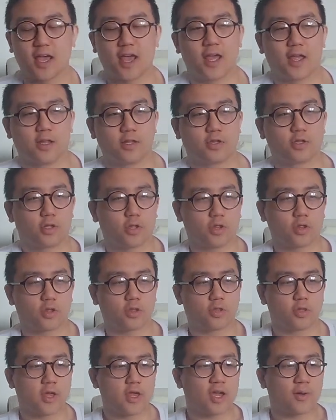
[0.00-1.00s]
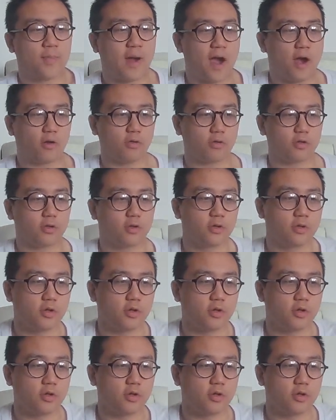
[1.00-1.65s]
and think about,